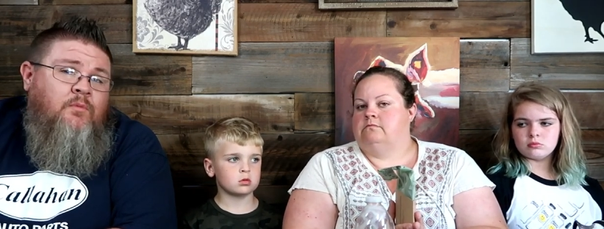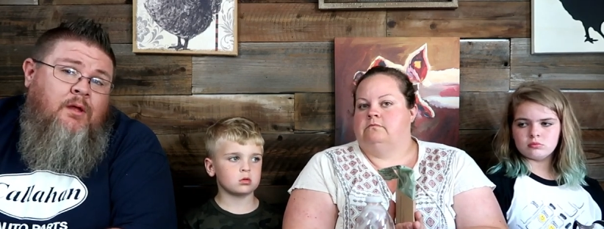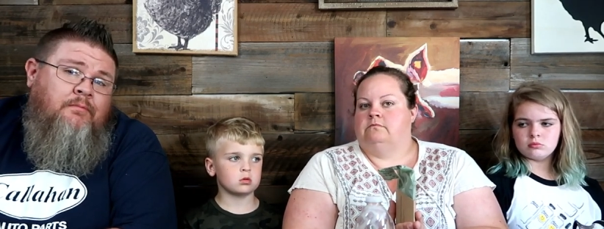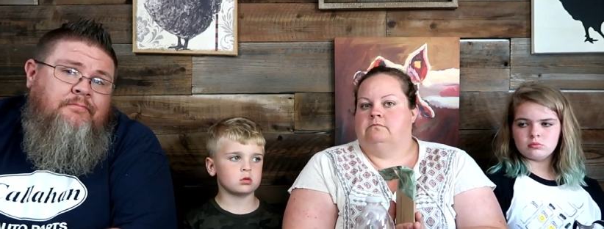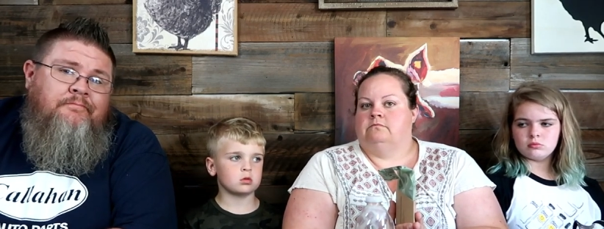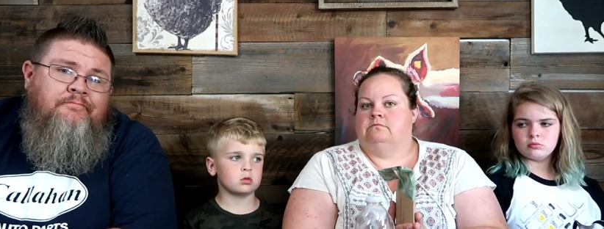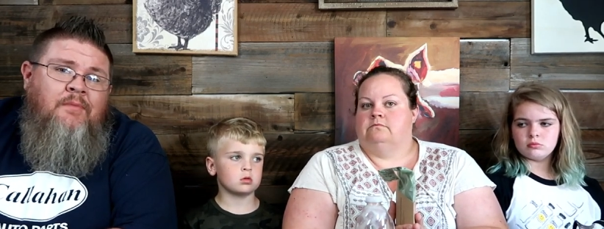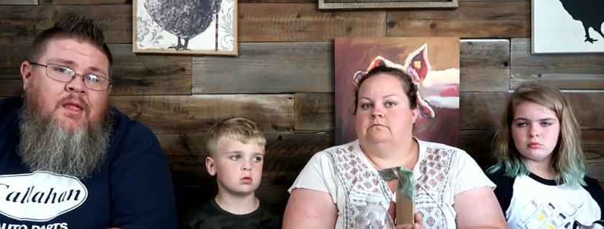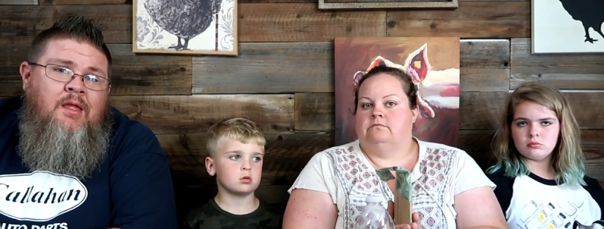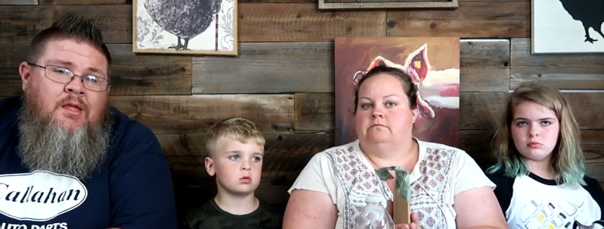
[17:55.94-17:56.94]
Speaker 1: Well,
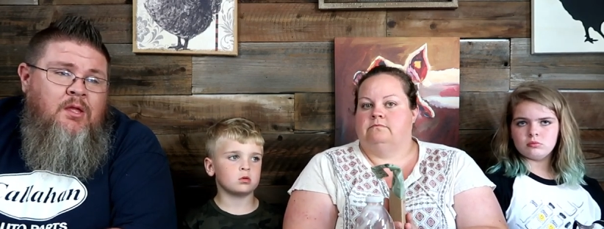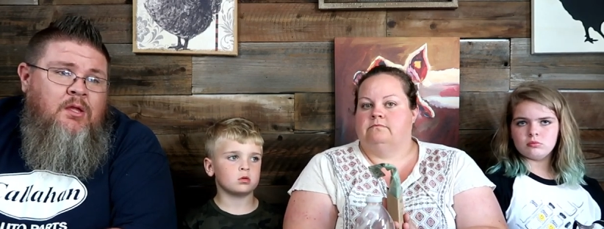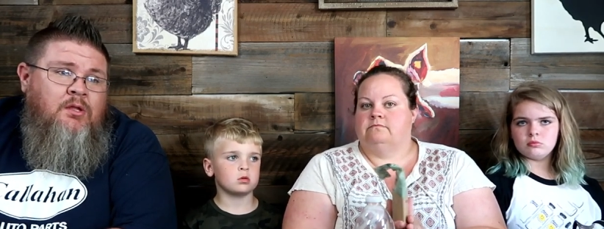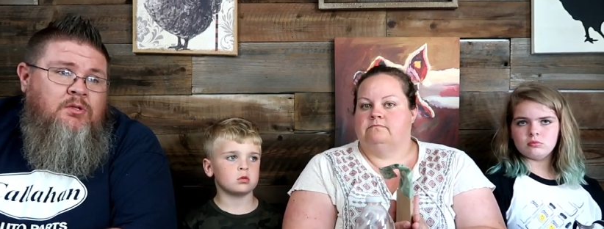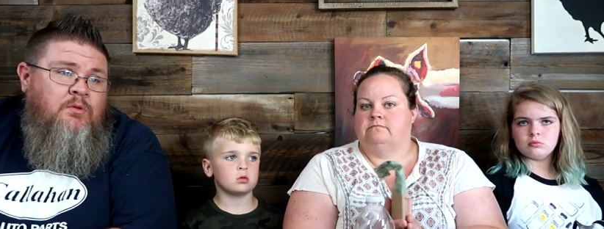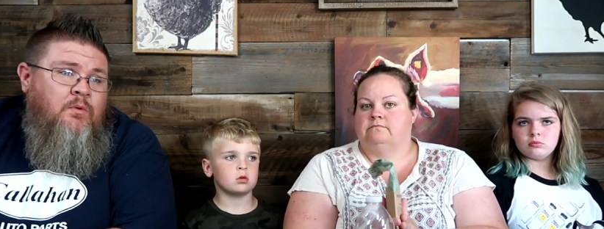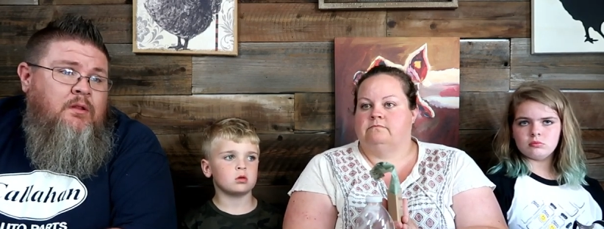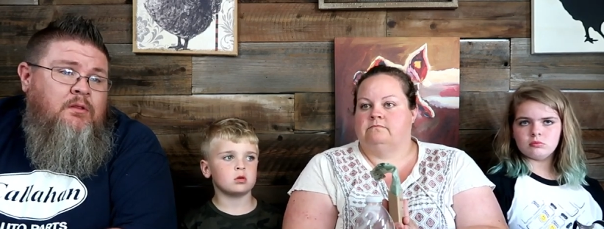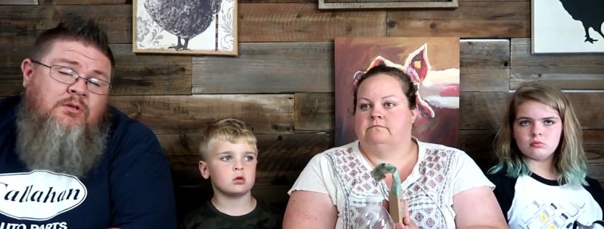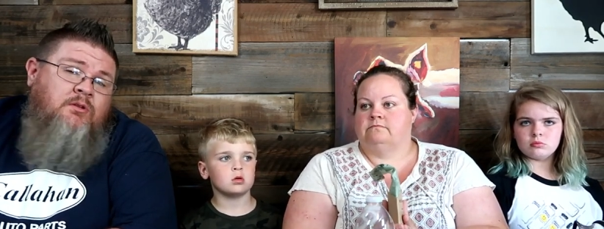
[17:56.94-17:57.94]
so the
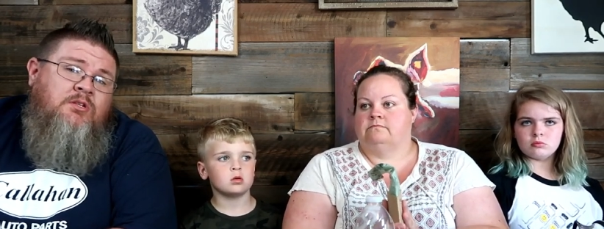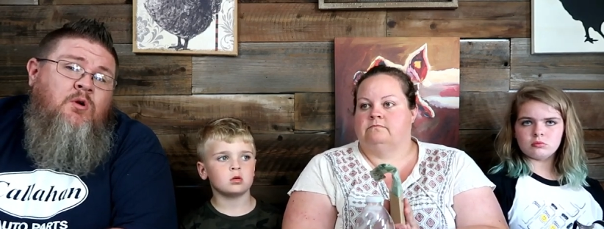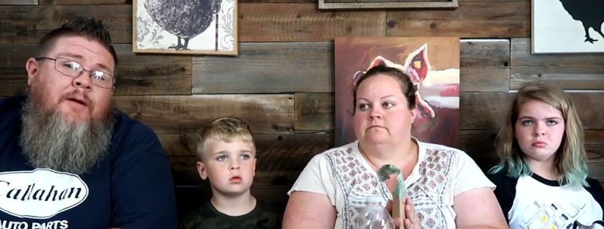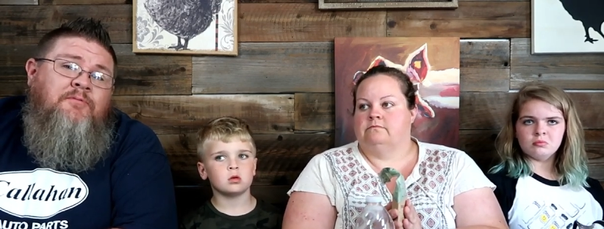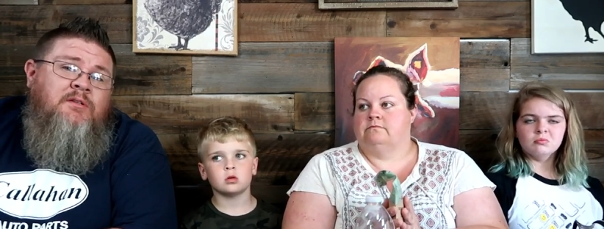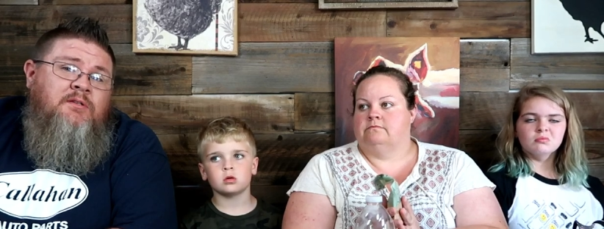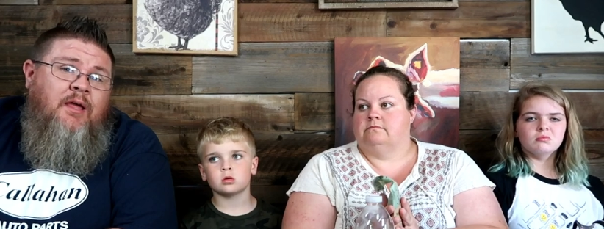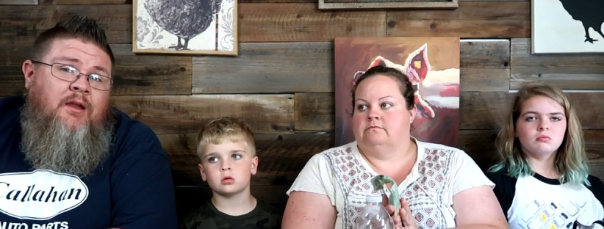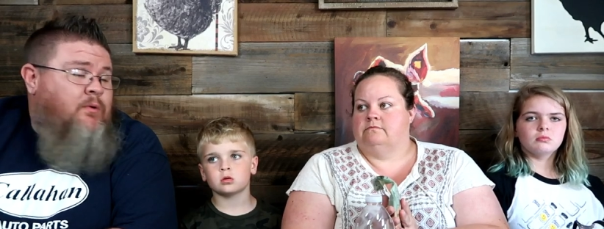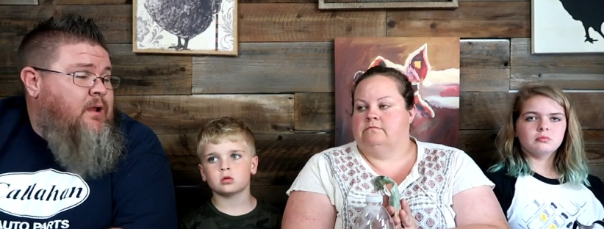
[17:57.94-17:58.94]
one, there are two options:
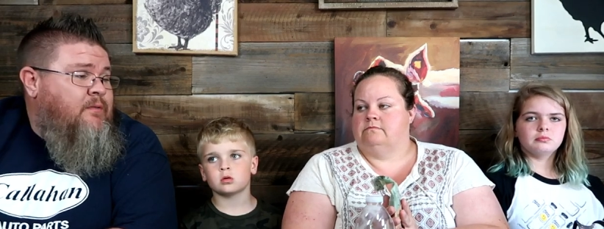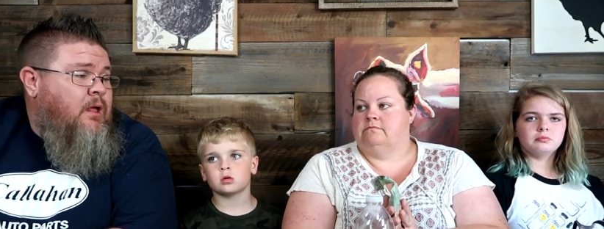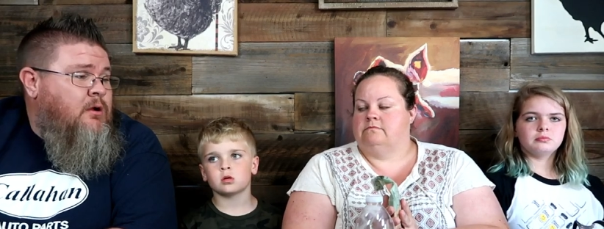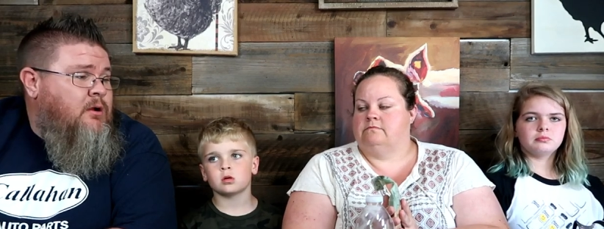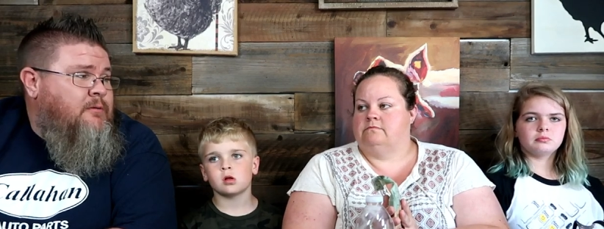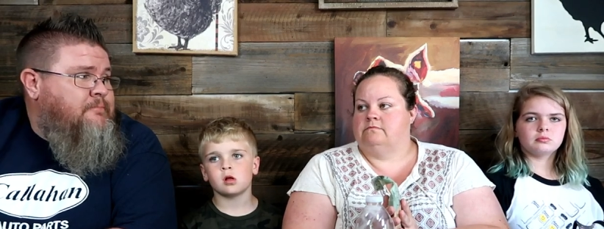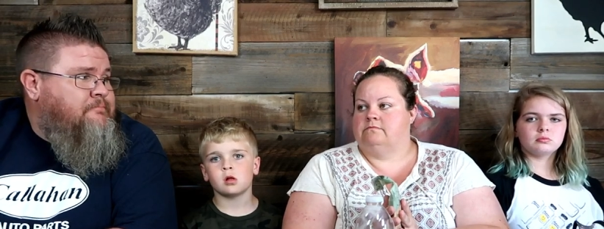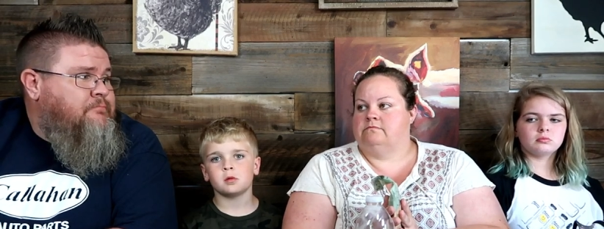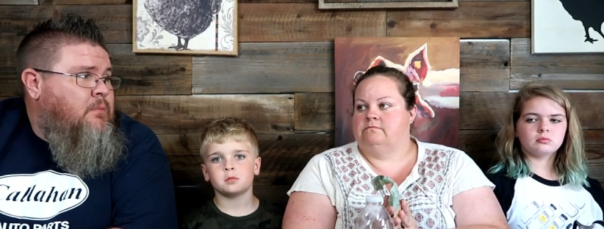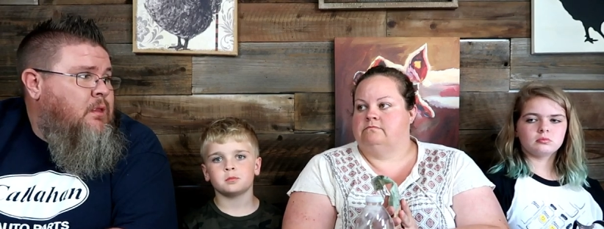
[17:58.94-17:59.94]
let it run longer,
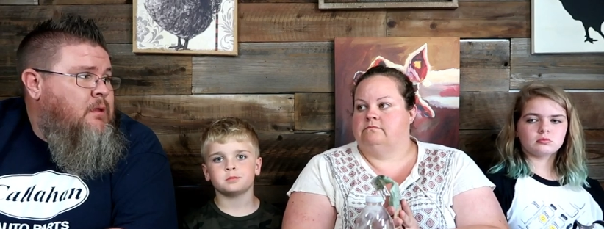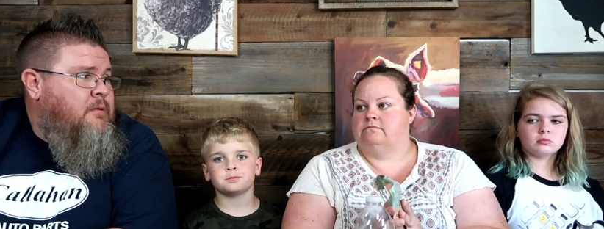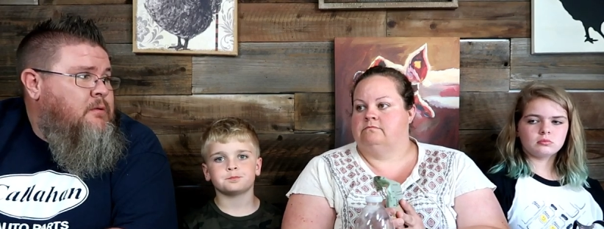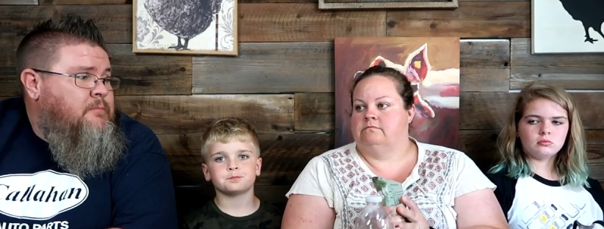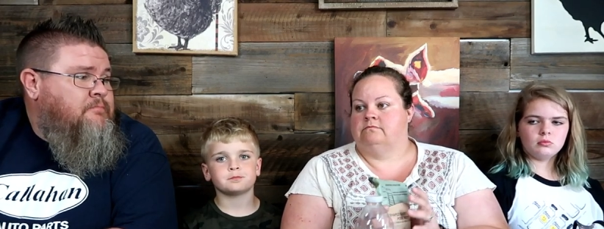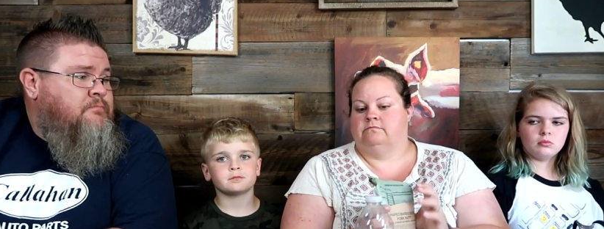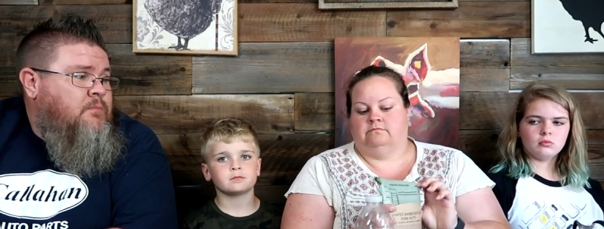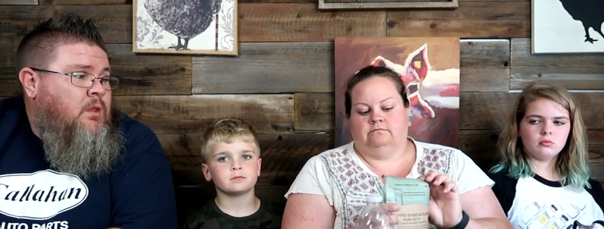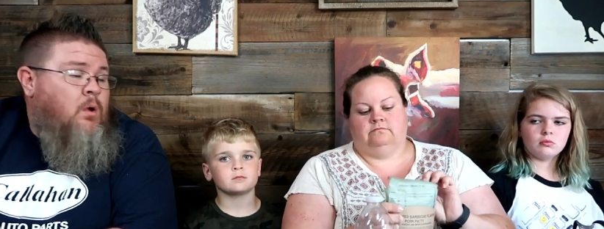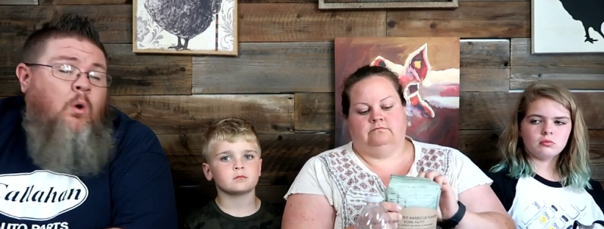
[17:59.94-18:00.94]

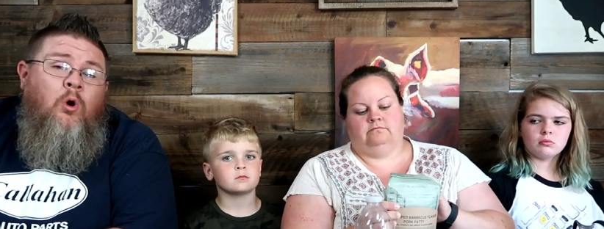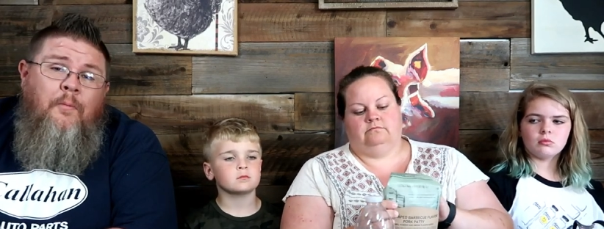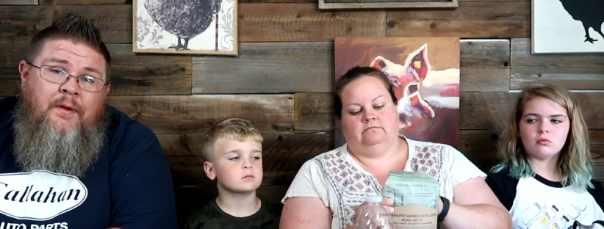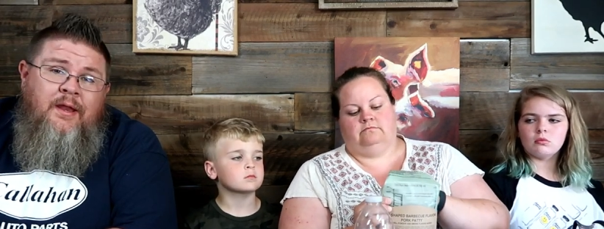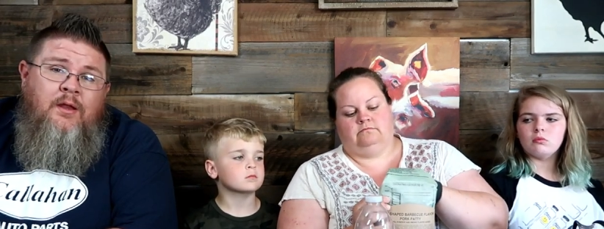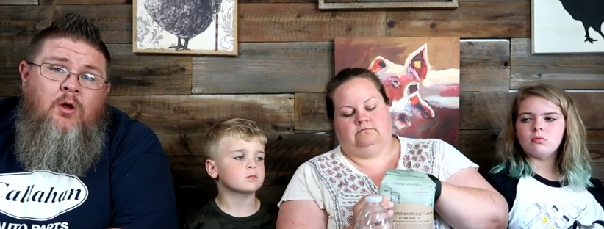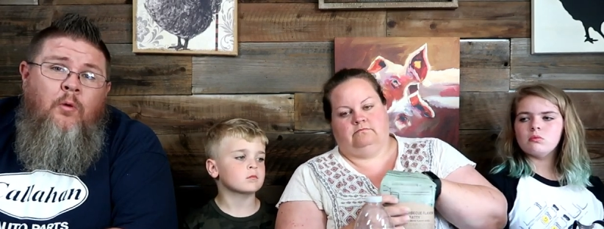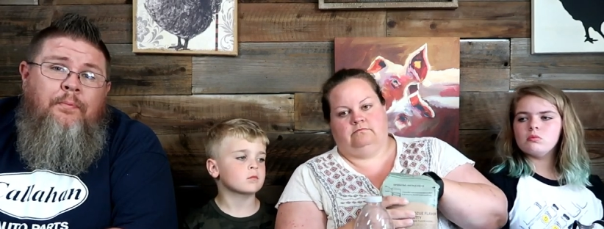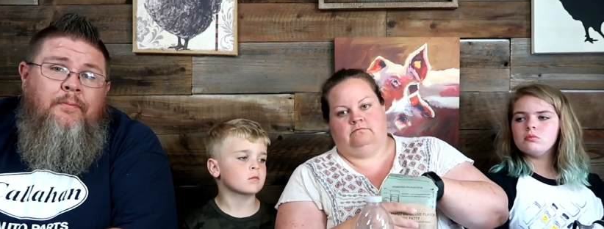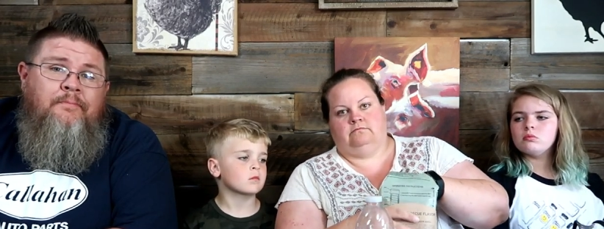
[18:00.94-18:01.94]
or open it and
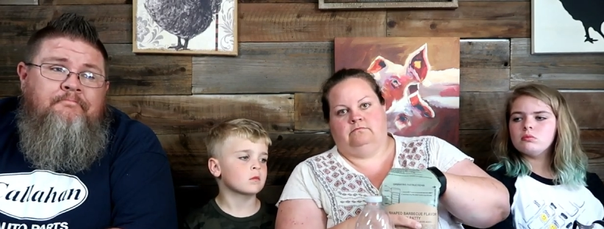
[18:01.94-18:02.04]
hope.